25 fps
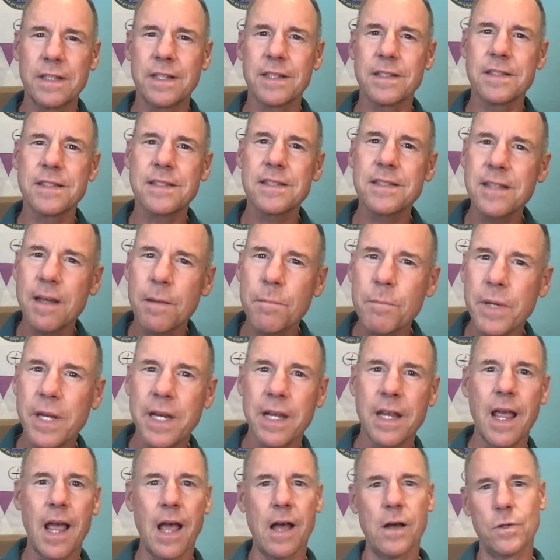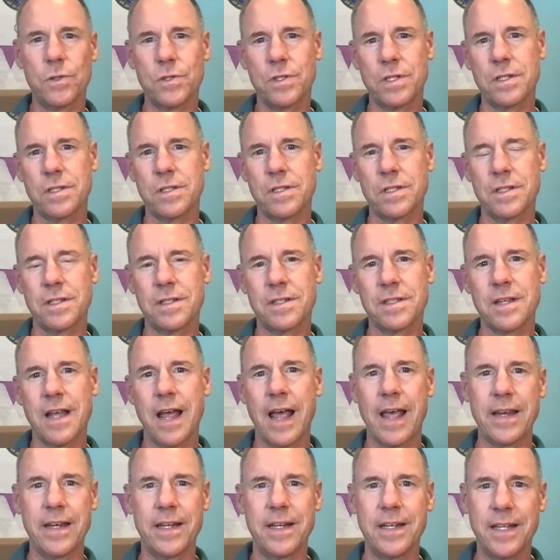that somebody else has
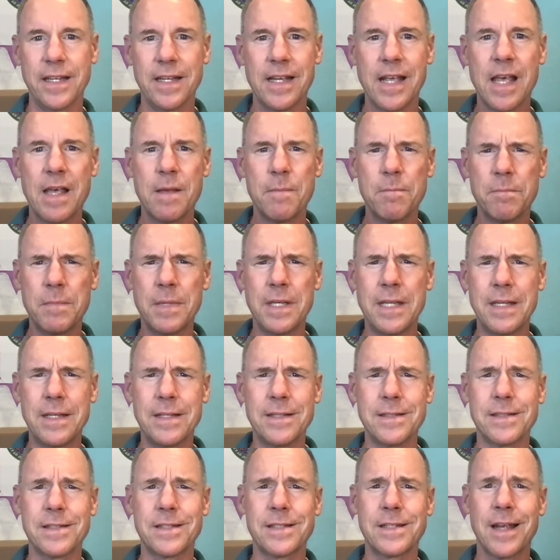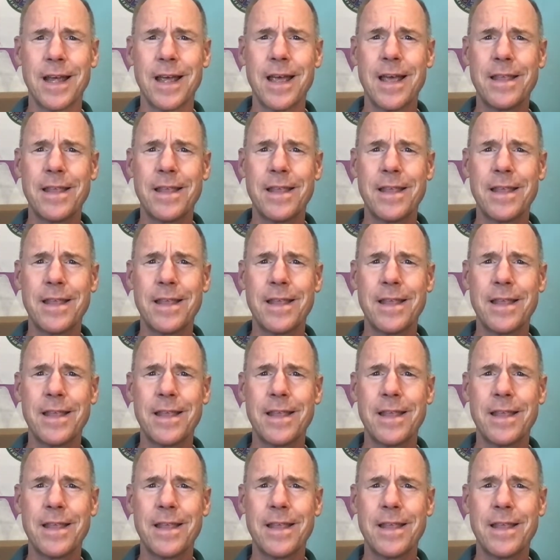decided means